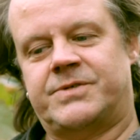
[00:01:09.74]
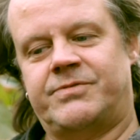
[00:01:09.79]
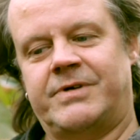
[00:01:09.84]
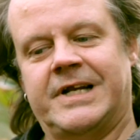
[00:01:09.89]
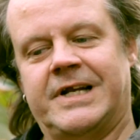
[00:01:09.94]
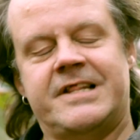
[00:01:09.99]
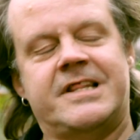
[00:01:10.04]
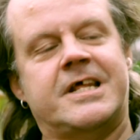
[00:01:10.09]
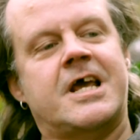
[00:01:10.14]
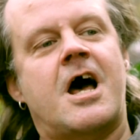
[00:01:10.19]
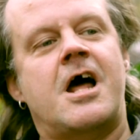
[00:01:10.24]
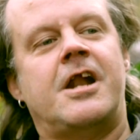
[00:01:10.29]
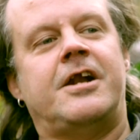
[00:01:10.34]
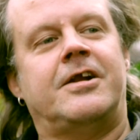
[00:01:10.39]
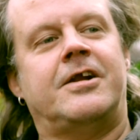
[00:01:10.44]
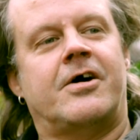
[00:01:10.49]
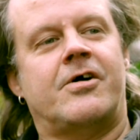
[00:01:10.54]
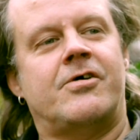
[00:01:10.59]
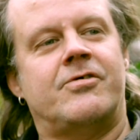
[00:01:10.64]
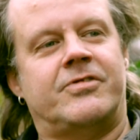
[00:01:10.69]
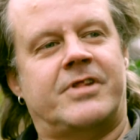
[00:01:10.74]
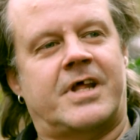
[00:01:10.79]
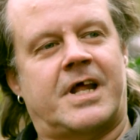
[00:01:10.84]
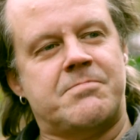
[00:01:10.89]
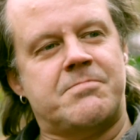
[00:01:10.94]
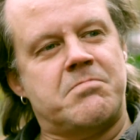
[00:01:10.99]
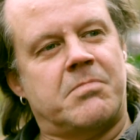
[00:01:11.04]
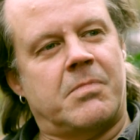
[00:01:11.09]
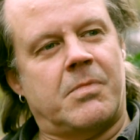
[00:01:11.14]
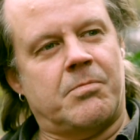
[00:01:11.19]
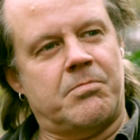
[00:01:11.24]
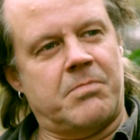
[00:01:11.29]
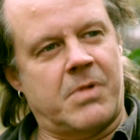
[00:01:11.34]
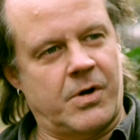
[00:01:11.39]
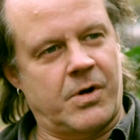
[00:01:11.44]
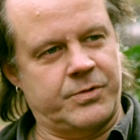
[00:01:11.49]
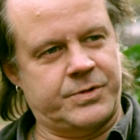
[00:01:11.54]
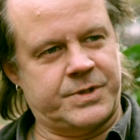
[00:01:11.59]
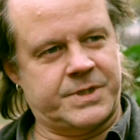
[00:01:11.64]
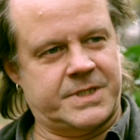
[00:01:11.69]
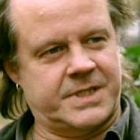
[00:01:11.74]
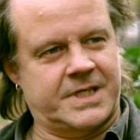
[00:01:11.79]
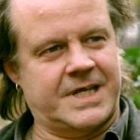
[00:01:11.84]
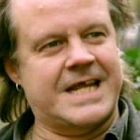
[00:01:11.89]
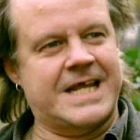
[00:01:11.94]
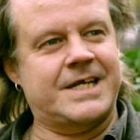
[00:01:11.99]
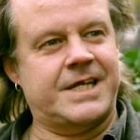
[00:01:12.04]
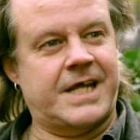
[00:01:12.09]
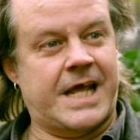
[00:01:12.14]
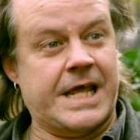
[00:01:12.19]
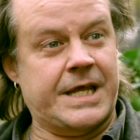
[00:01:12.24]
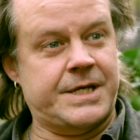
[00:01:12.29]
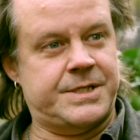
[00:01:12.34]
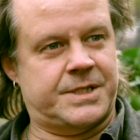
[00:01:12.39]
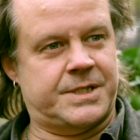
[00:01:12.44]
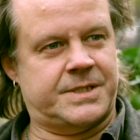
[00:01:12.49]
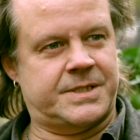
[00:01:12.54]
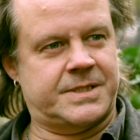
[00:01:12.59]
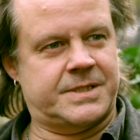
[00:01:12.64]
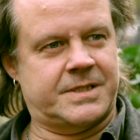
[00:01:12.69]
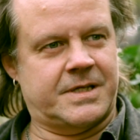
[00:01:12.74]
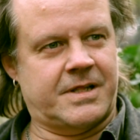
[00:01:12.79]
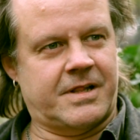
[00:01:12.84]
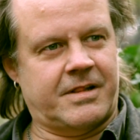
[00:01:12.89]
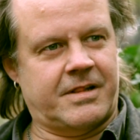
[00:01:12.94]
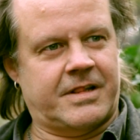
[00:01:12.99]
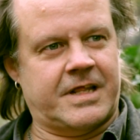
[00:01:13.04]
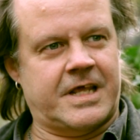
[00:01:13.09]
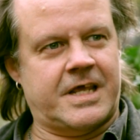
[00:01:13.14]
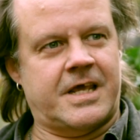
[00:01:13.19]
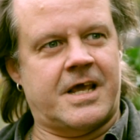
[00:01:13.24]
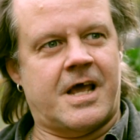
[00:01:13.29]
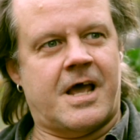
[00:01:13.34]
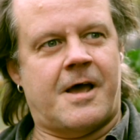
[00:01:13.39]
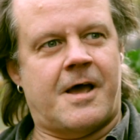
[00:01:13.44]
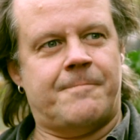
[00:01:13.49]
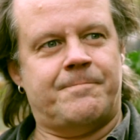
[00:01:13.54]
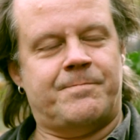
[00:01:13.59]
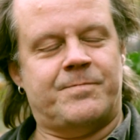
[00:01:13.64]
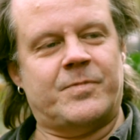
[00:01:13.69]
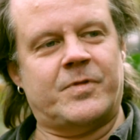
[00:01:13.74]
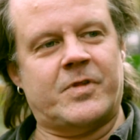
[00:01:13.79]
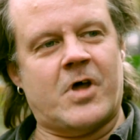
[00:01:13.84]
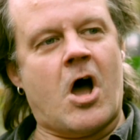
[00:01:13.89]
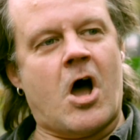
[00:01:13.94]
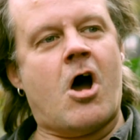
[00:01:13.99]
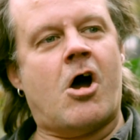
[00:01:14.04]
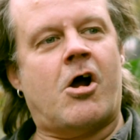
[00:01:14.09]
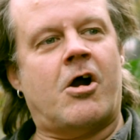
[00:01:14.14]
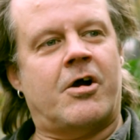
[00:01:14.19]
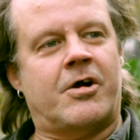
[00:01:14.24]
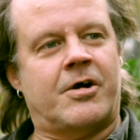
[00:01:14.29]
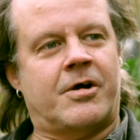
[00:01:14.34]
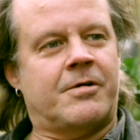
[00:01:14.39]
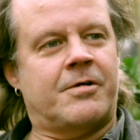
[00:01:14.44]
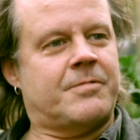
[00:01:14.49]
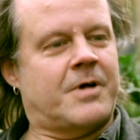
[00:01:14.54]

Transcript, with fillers: really the unknown that most engages the horror